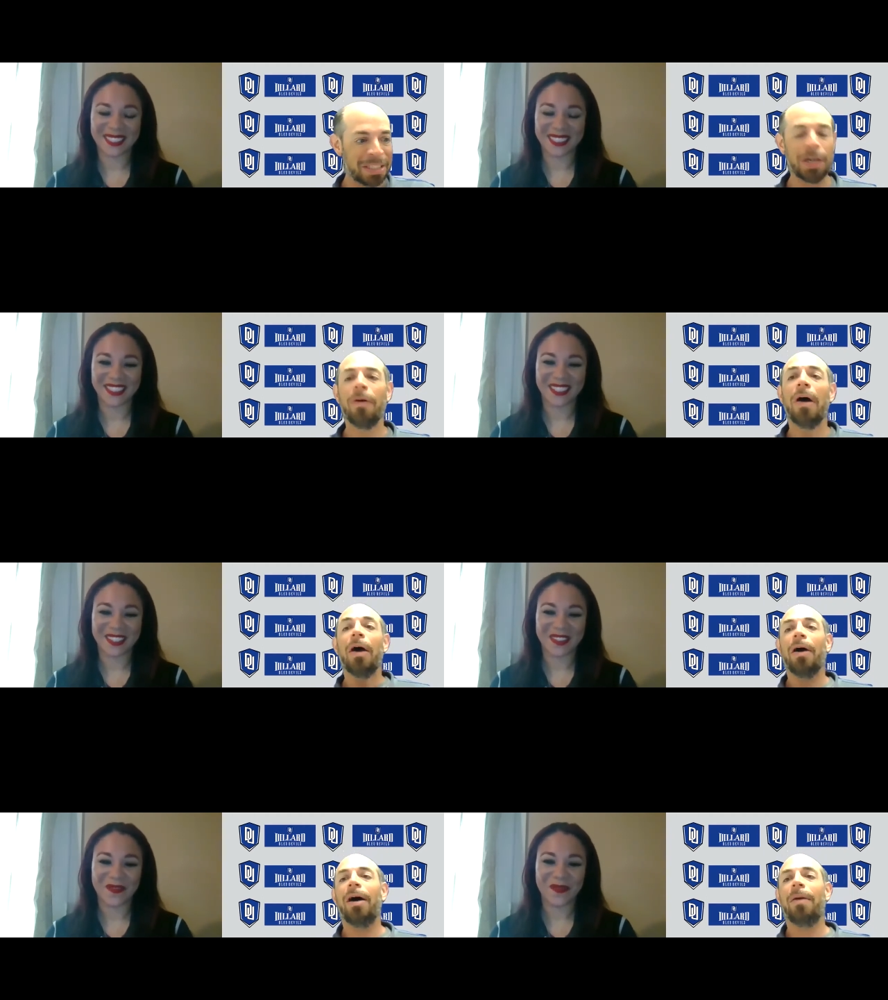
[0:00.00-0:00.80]
Speaker 1: So
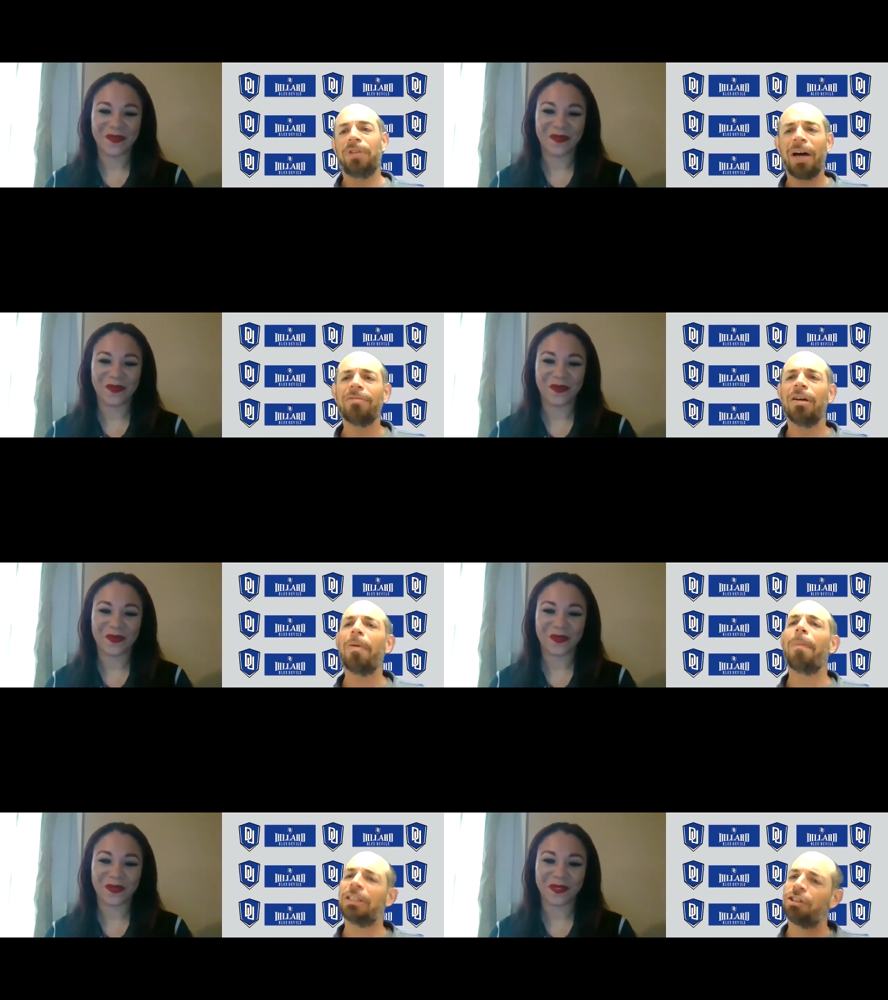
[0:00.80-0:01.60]
um, talk a
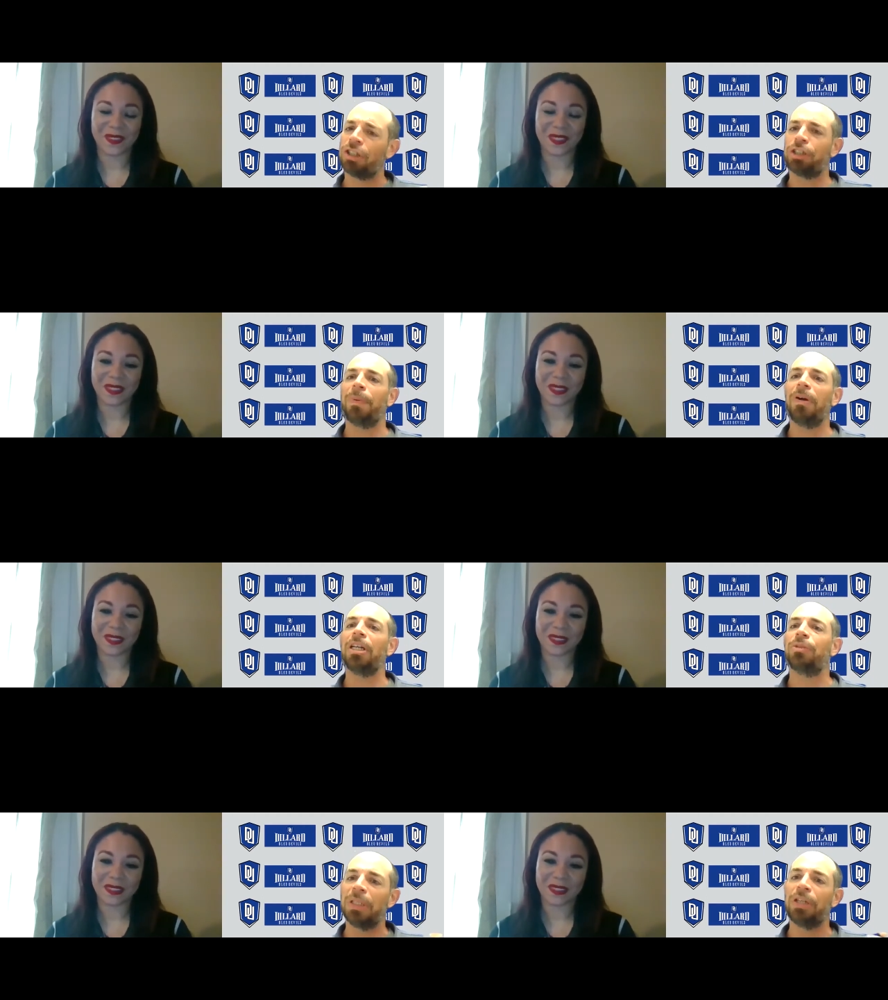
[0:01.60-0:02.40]
little bit about your
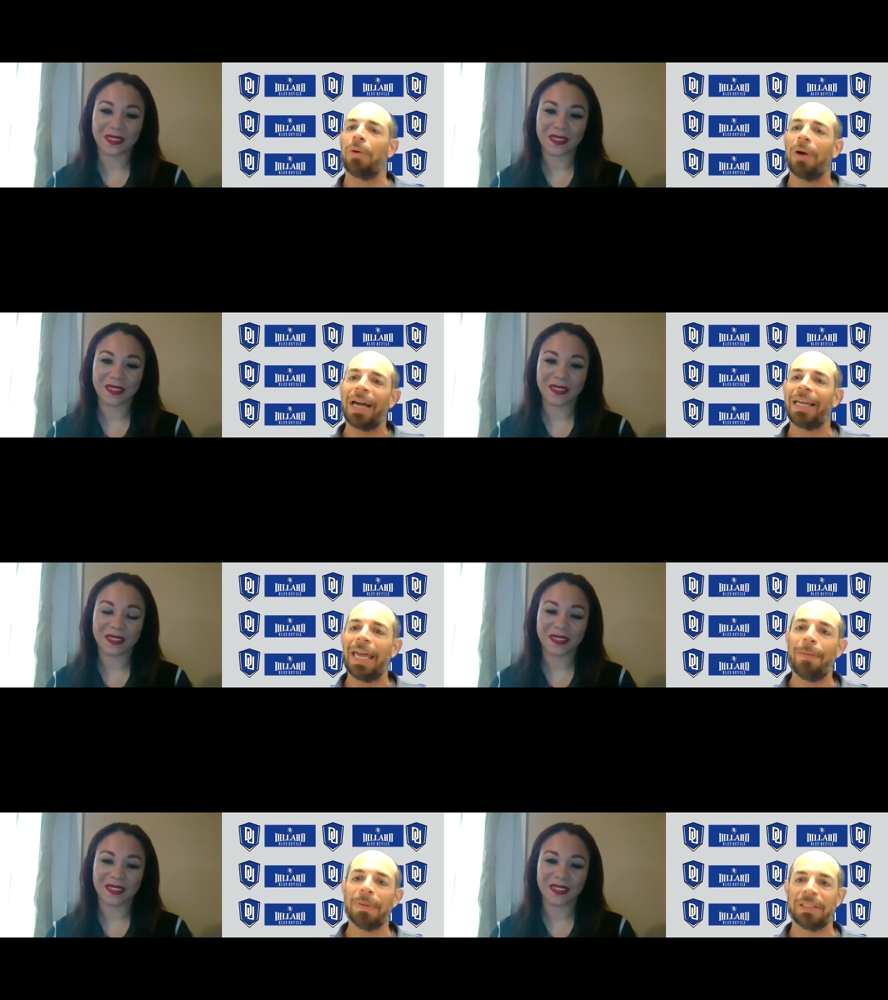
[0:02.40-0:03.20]
experience when you were on
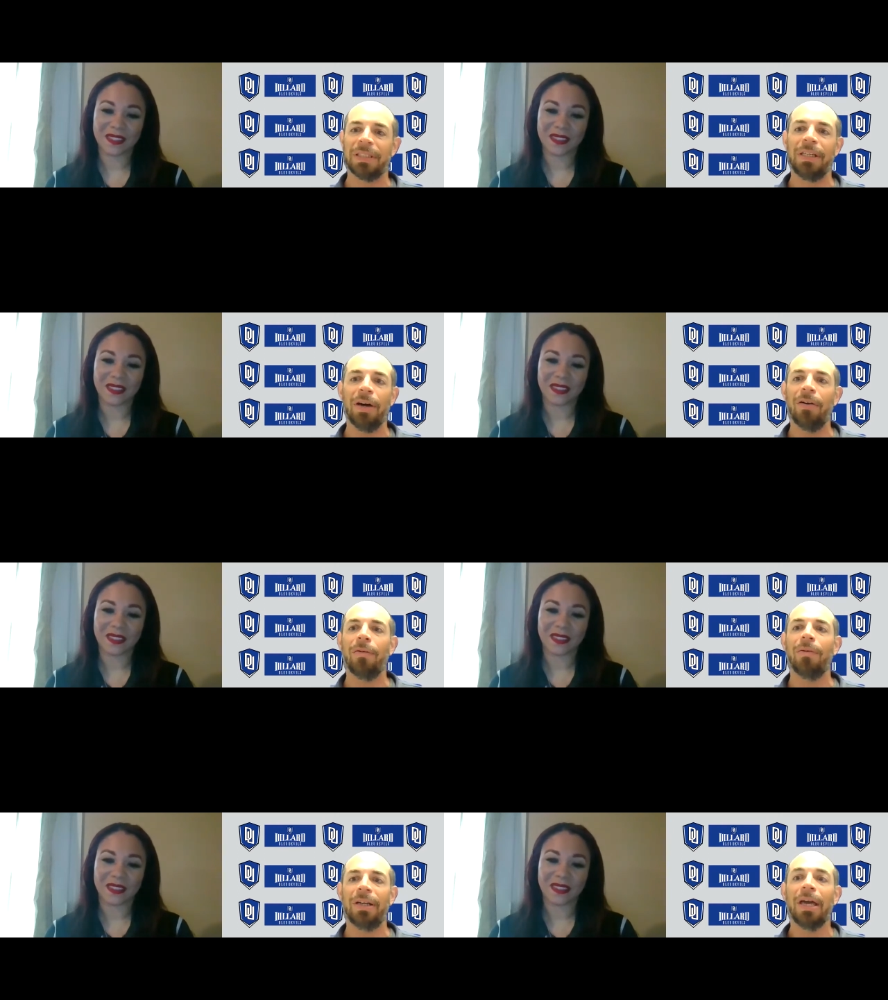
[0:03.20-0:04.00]
campus. You
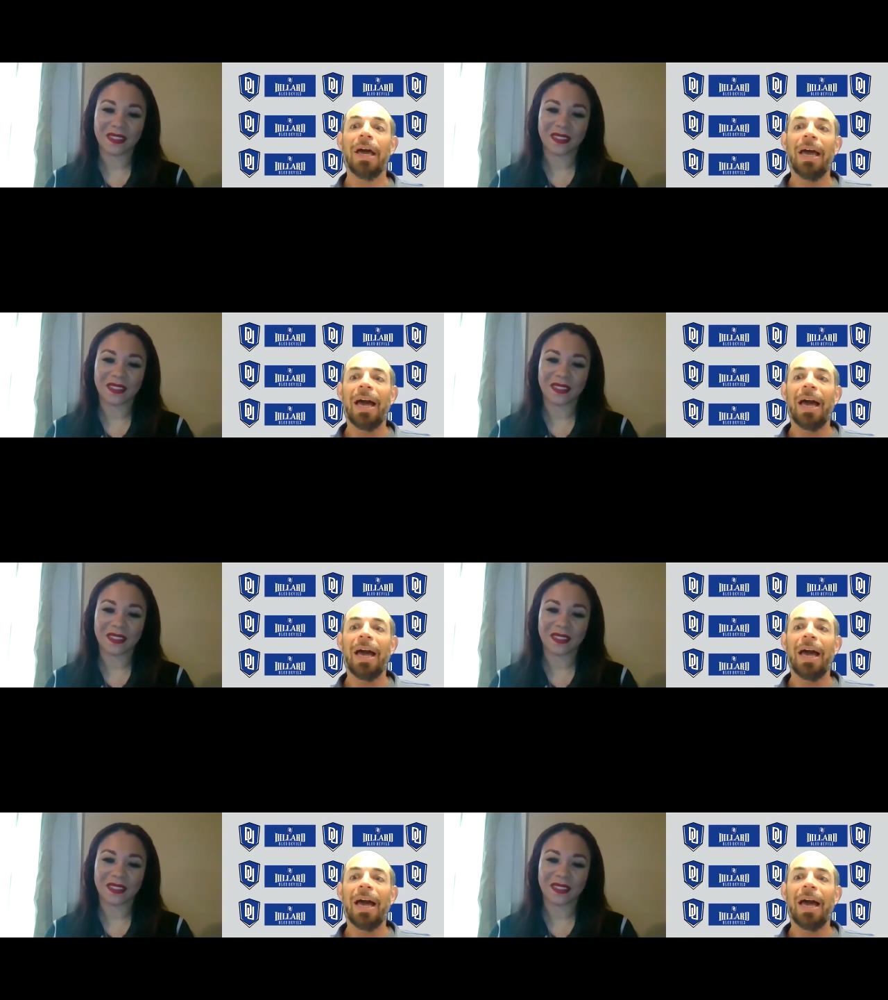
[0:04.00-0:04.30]
know, like